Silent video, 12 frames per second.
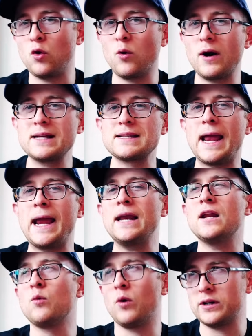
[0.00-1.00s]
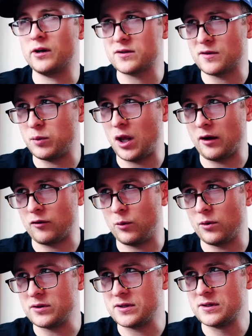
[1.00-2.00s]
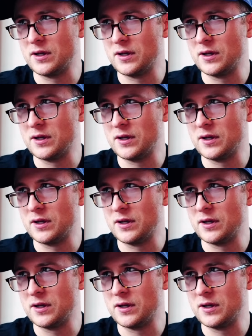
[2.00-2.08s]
Core has 81 years of block rewards,